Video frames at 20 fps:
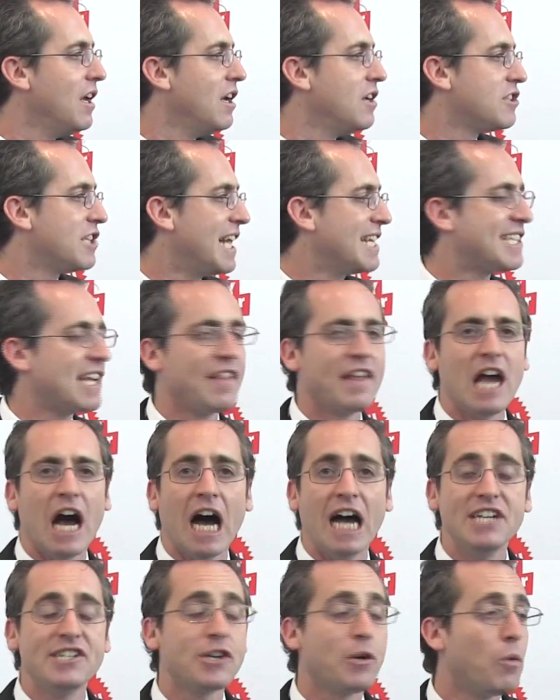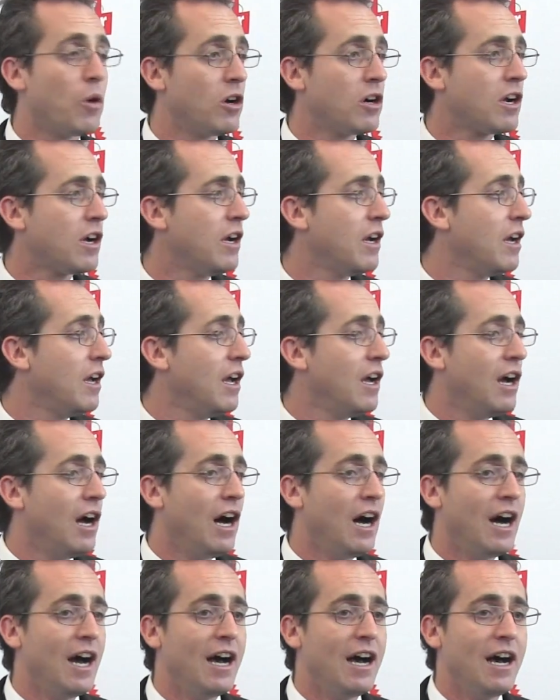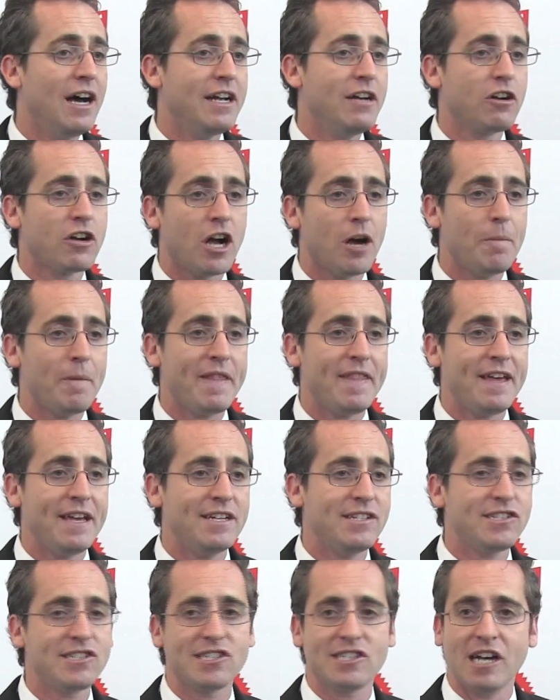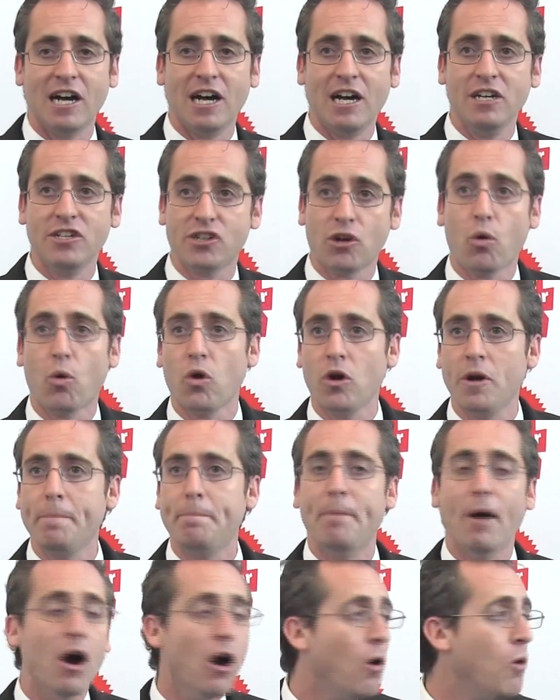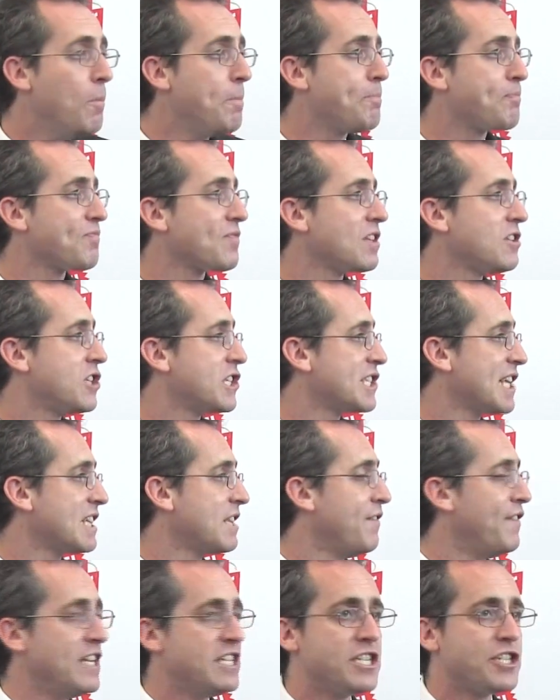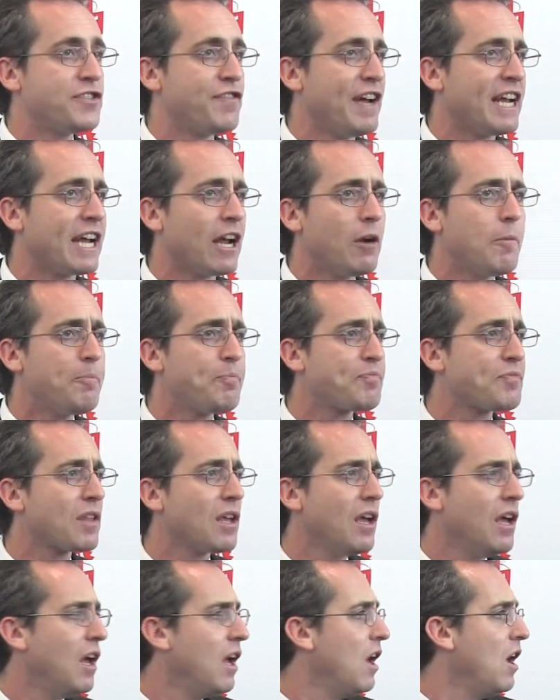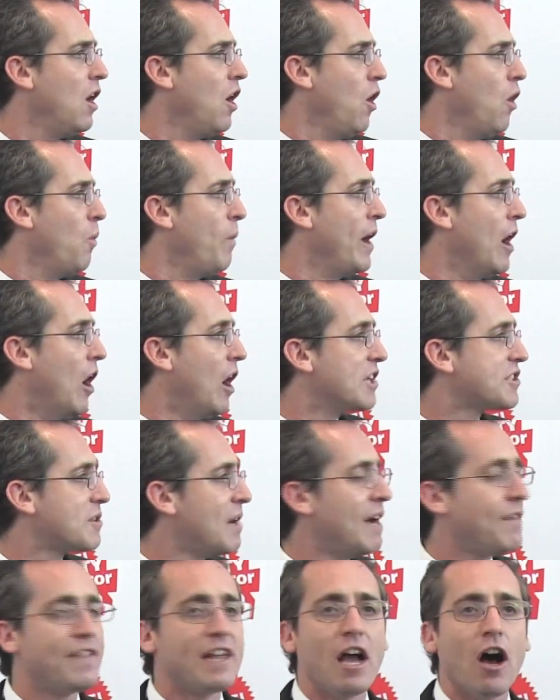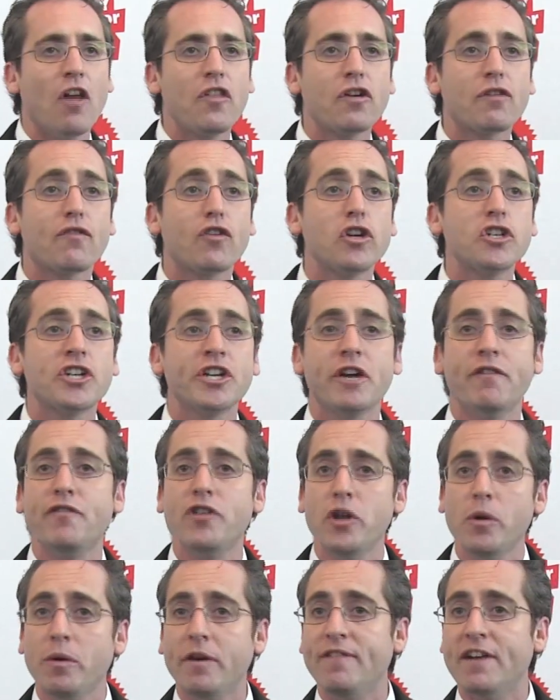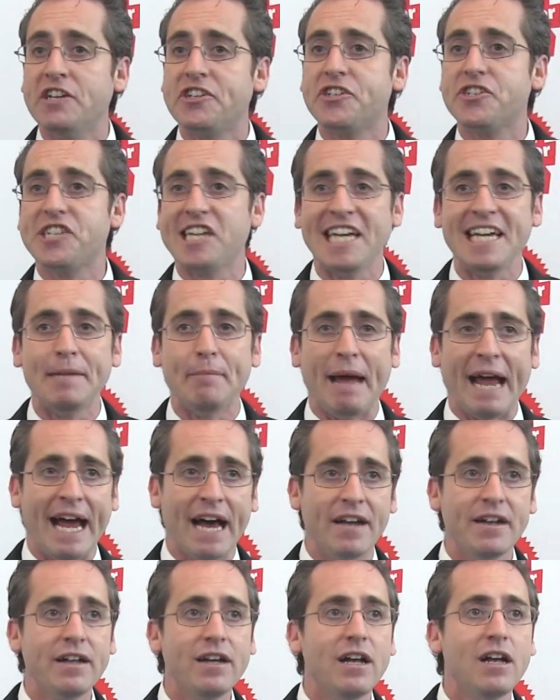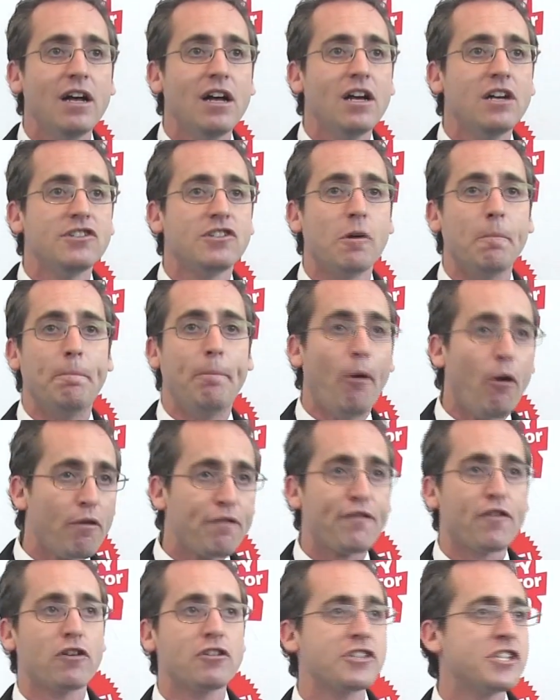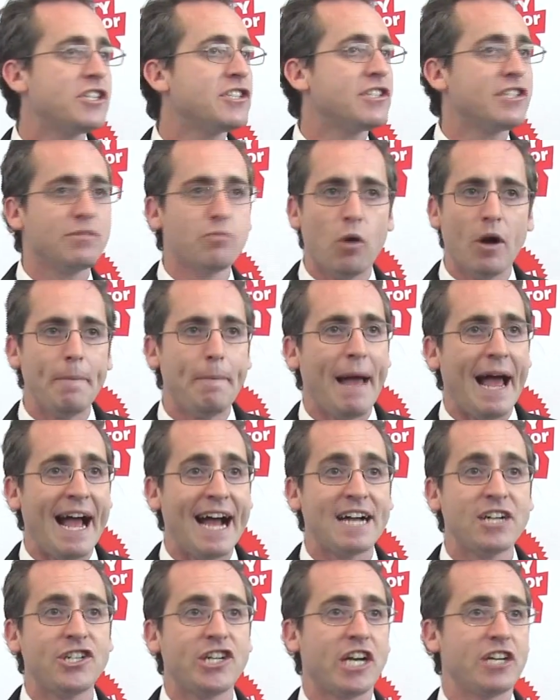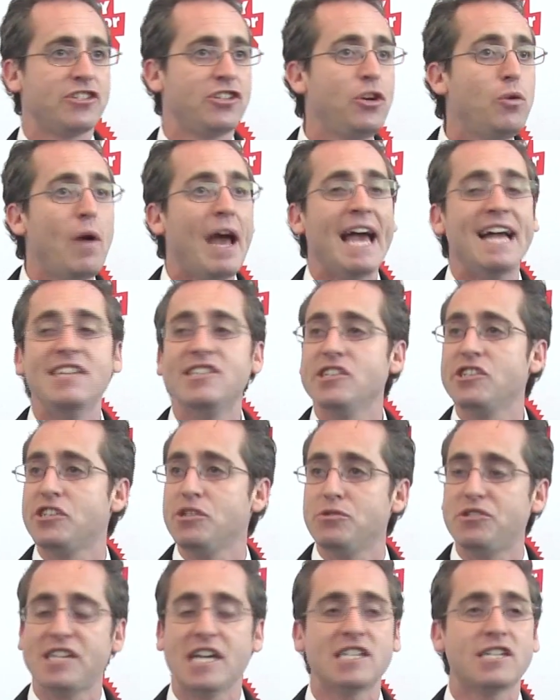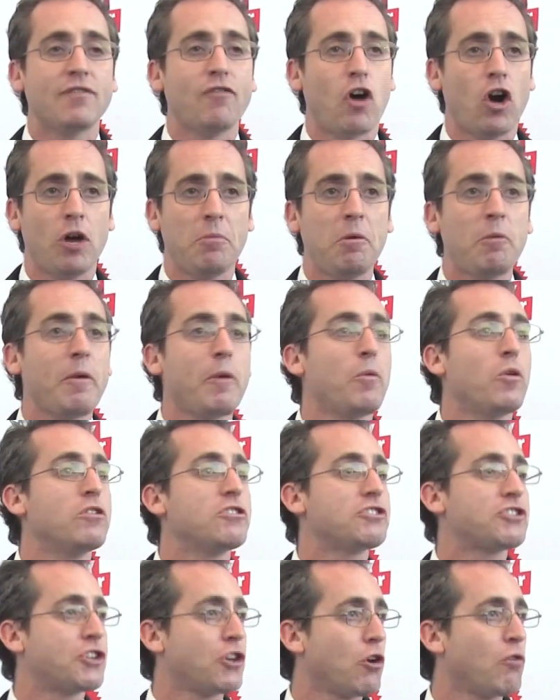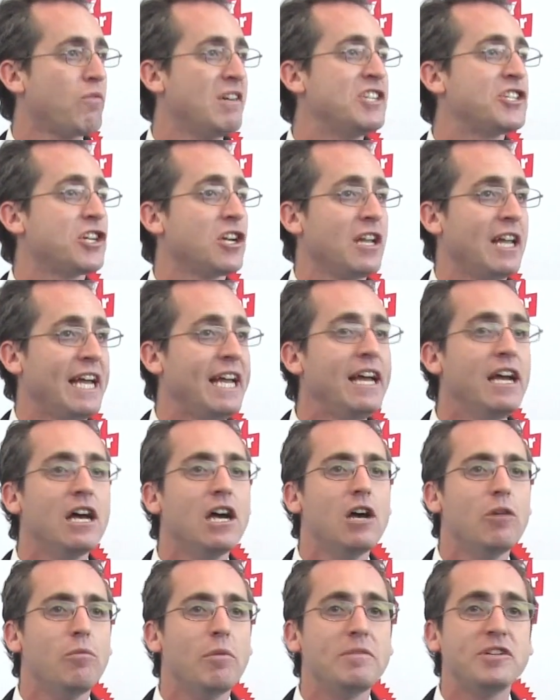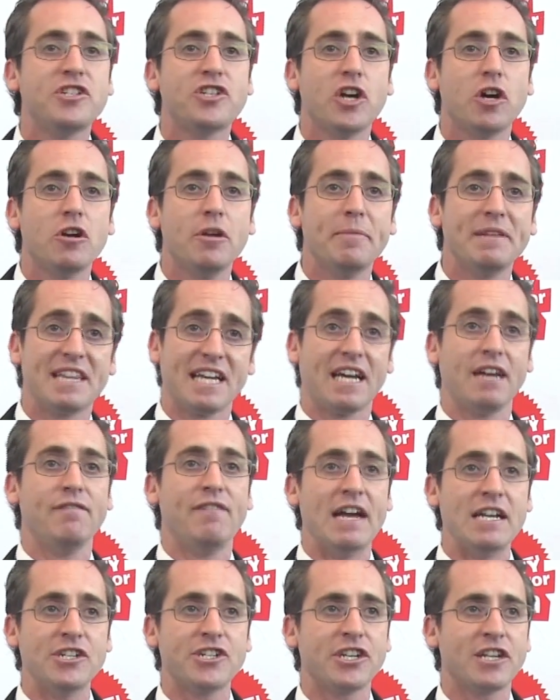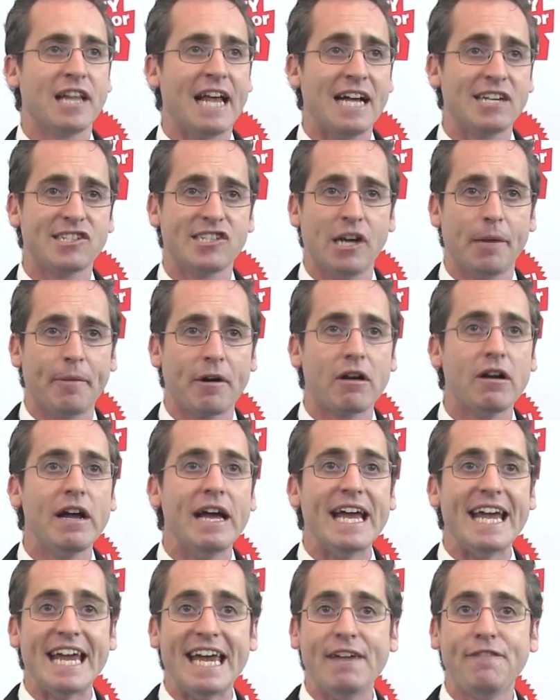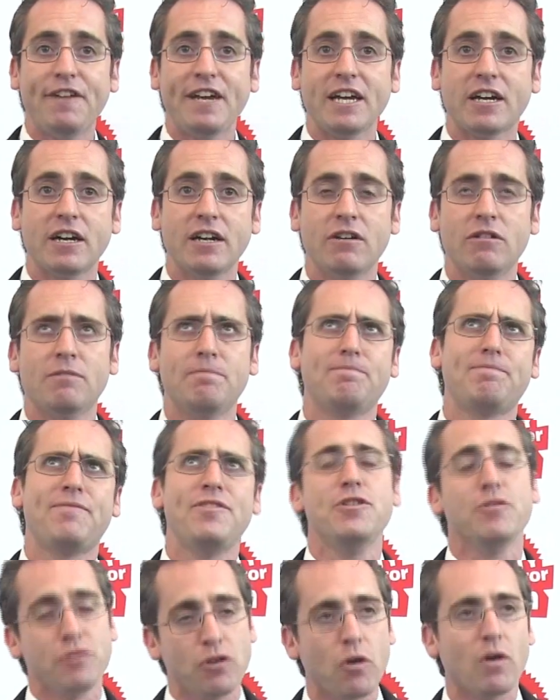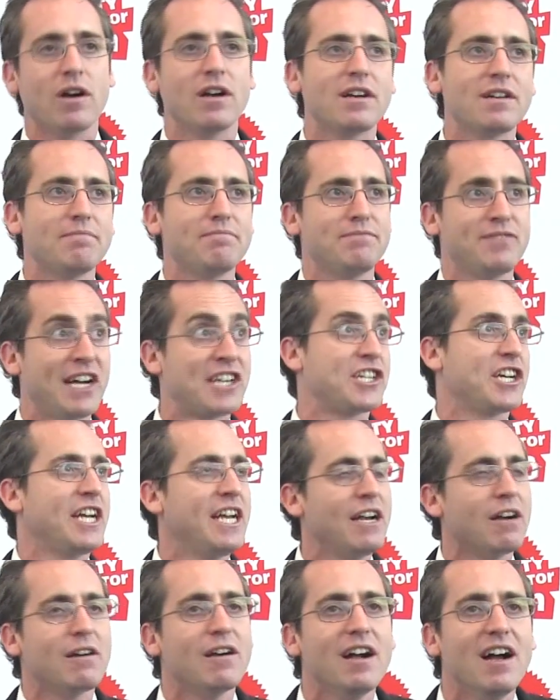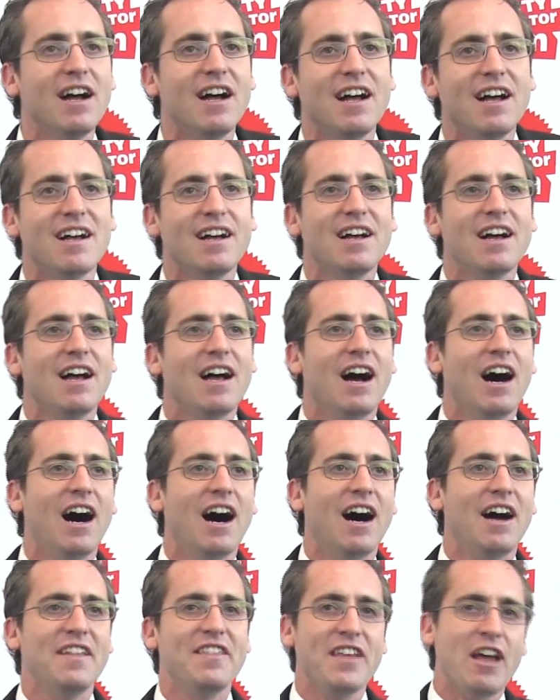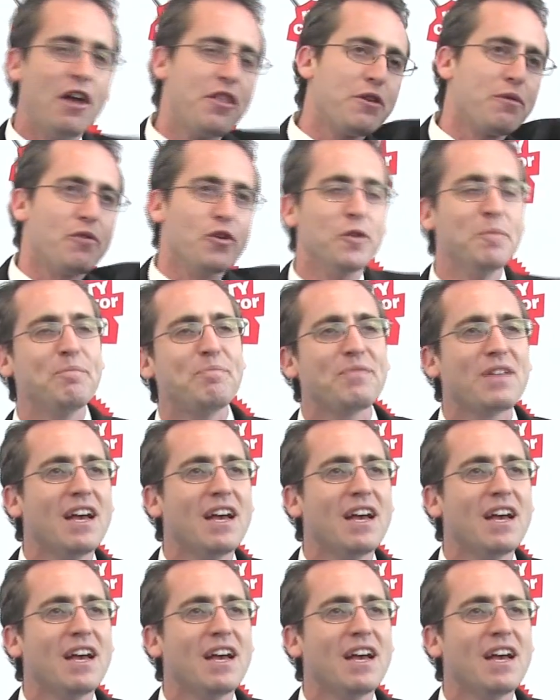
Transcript: So that's how the eyes will work. He'll come with his Horde bow, just like the vintage figure. We also have the other version of New Adventures He-Man. So both versions in one package. You get 2 heads and 2 sets of armor. We weren't sure originally when we showed him at the convention last summer if he could, or New York, it's actually here, in the other room.